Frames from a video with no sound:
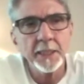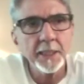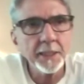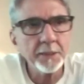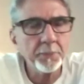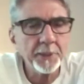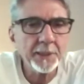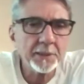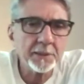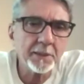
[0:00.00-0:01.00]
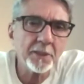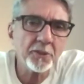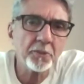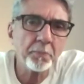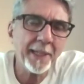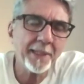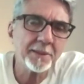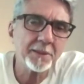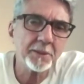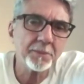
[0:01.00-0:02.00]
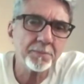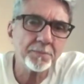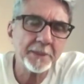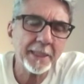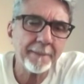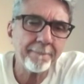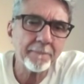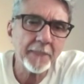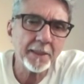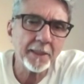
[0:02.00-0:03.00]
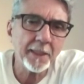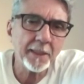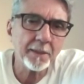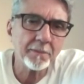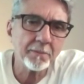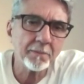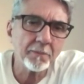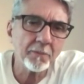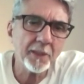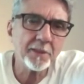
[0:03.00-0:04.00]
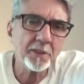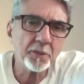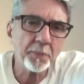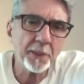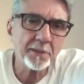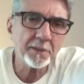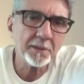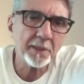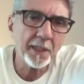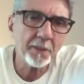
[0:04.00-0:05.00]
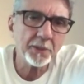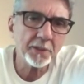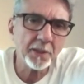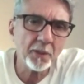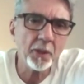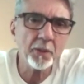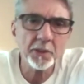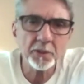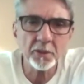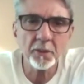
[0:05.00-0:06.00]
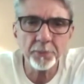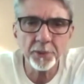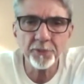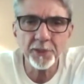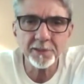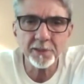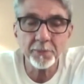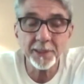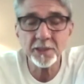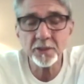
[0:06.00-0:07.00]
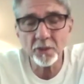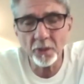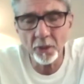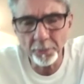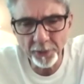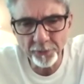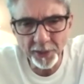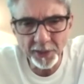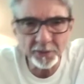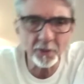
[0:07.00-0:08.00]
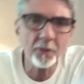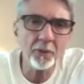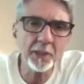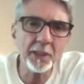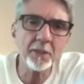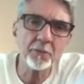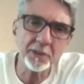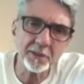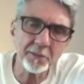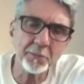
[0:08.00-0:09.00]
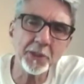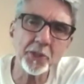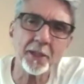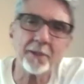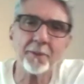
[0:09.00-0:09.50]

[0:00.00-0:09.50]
It brings the space. And then once the space is there, we say, oh, it's all pervasive. But it's all pervasive only within Mitya.